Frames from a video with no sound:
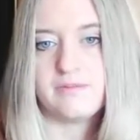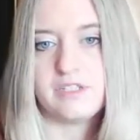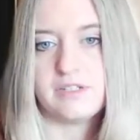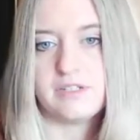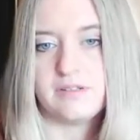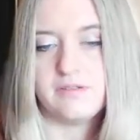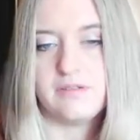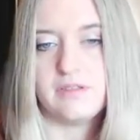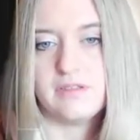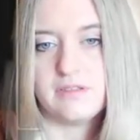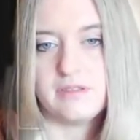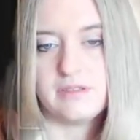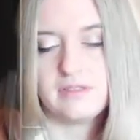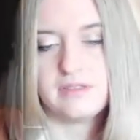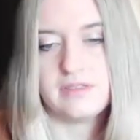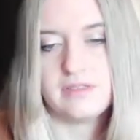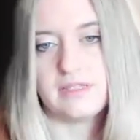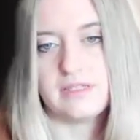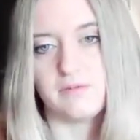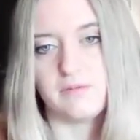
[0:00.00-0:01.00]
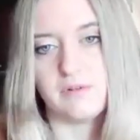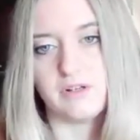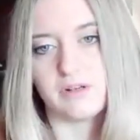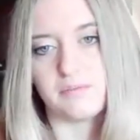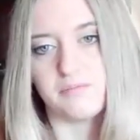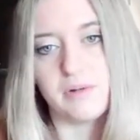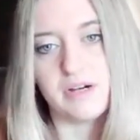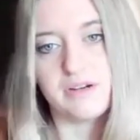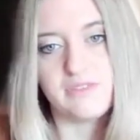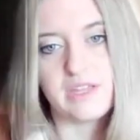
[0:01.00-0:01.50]
so that woke
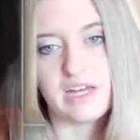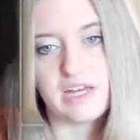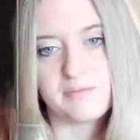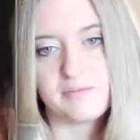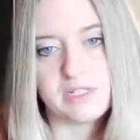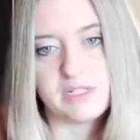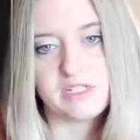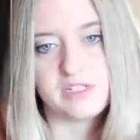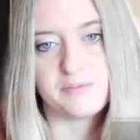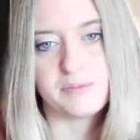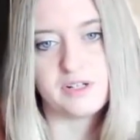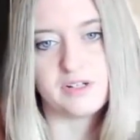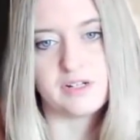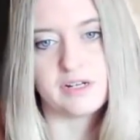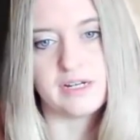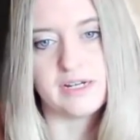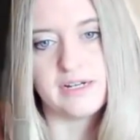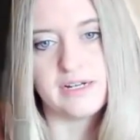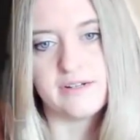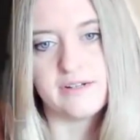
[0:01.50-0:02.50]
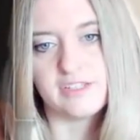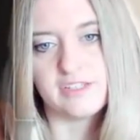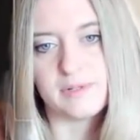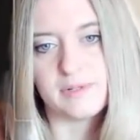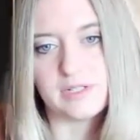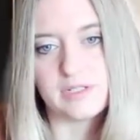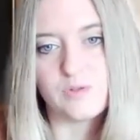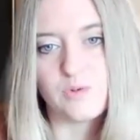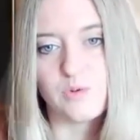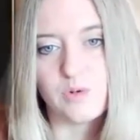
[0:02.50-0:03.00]
above that benchmark, was
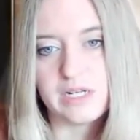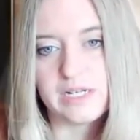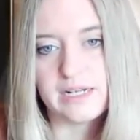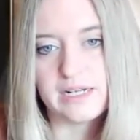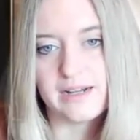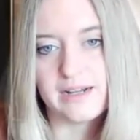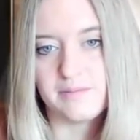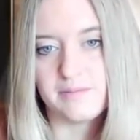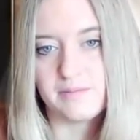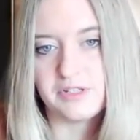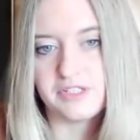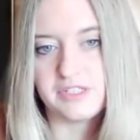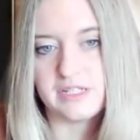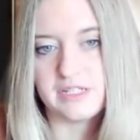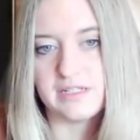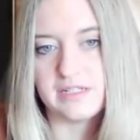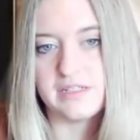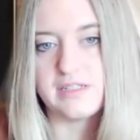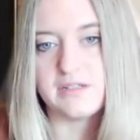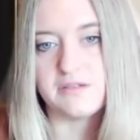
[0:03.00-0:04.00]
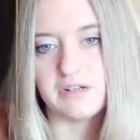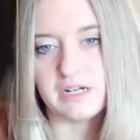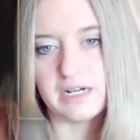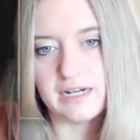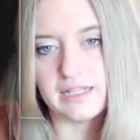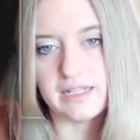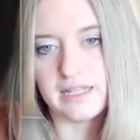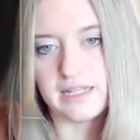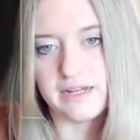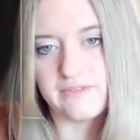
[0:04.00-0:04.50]
about 29%, so
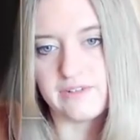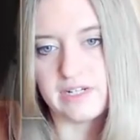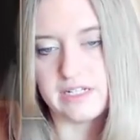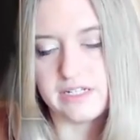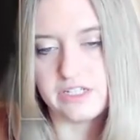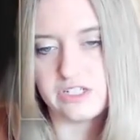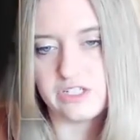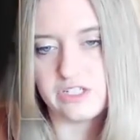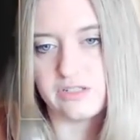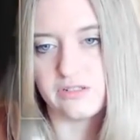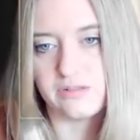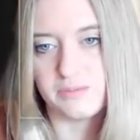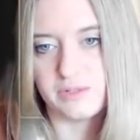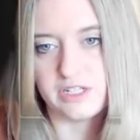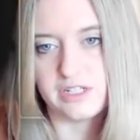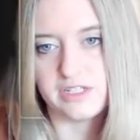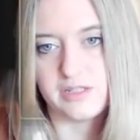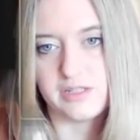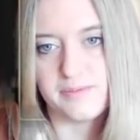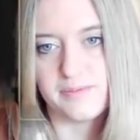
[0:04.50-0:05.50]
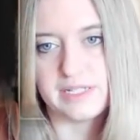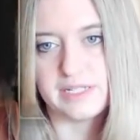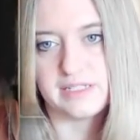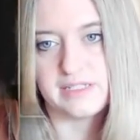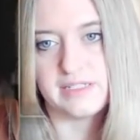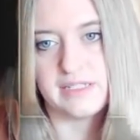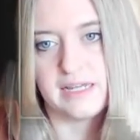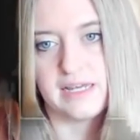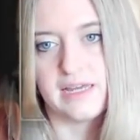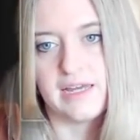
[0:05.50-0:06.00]
11 additional participants.